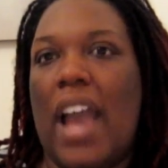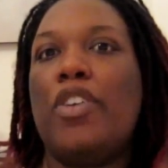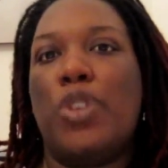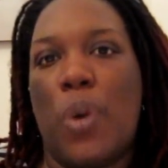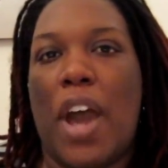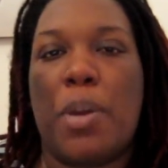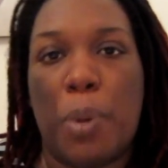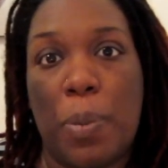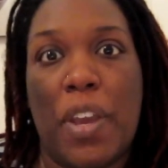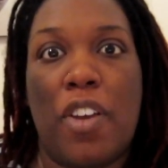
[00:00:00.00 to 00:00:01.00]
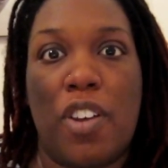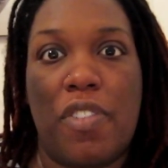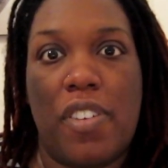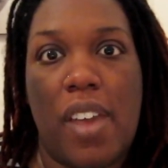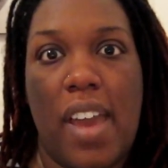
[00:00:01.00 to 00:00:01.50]
I don't know how to prepare her
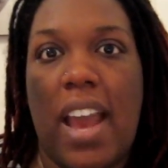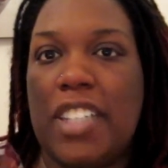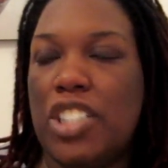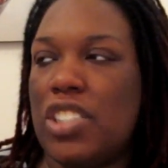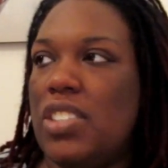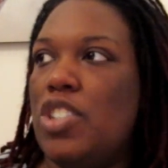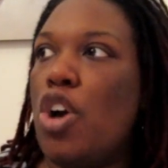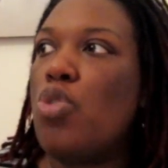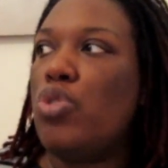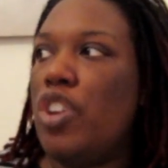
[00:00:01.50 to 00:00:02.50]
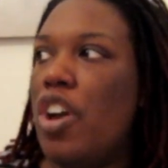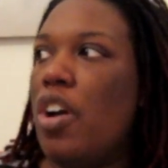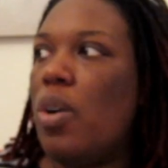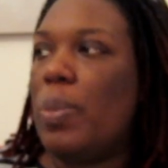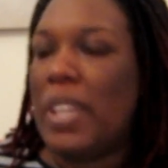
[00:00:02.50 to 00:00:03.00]
for that. I just don't
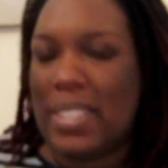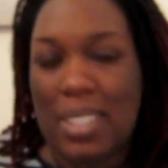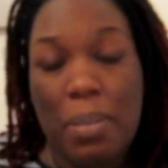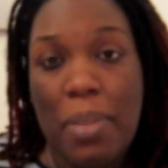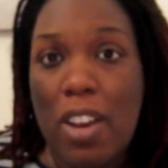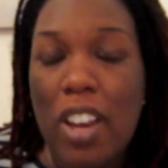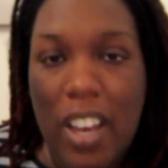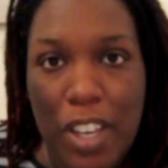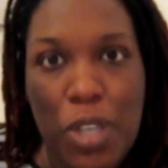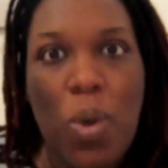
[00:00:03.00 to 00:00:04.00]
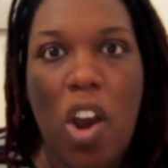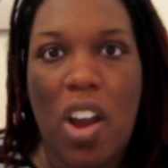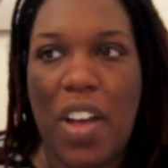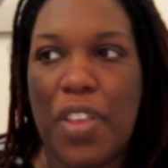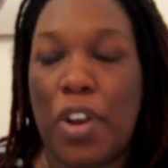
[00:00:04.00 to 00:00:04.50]
know, because in America you
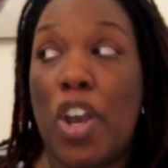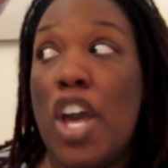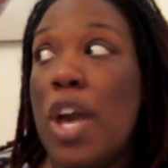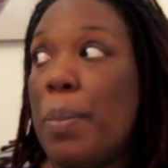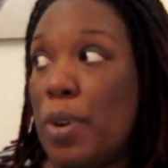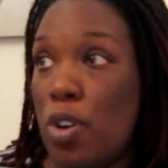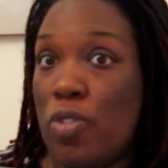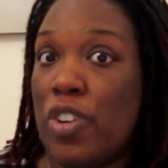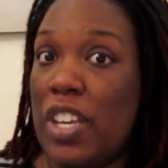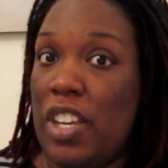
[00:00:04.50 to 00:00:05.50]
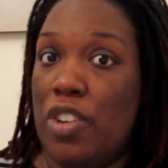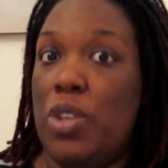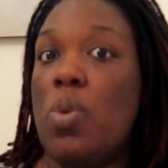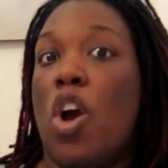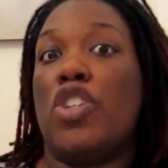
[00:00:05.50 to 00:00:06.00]
are other, but over here
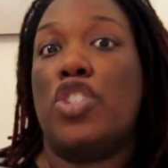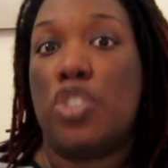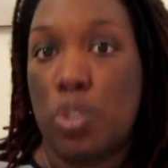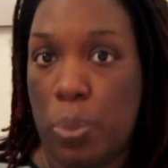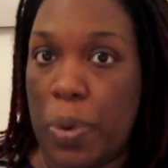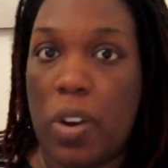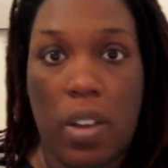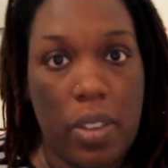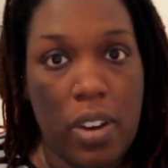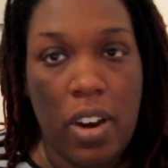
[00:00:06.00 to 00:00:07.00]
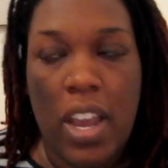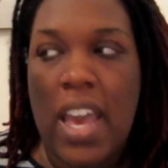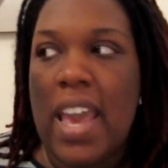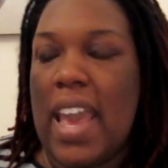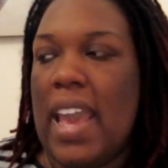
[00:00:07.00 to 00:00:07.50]
you are super other.
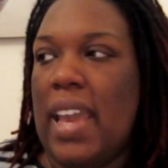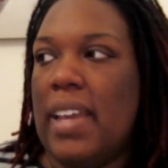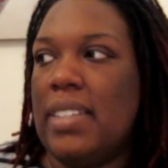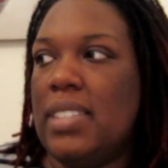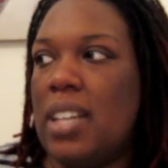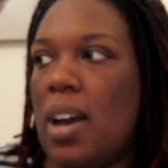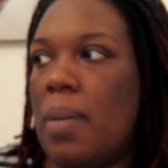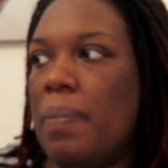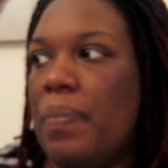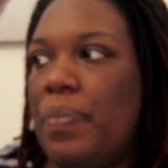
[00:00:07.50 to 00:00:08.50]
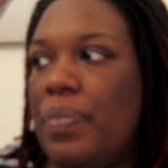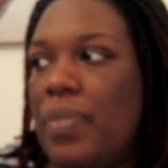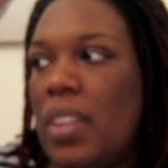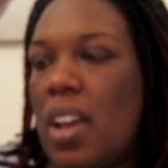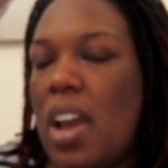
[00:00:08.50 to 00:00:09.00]
And
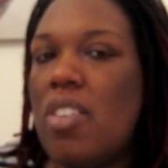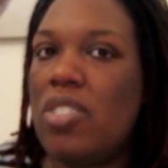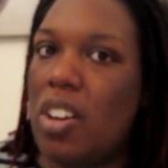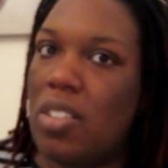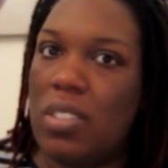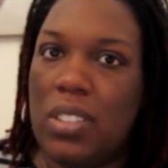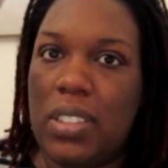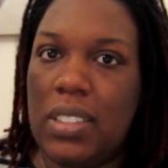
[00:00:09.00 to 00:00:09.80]
I don't know.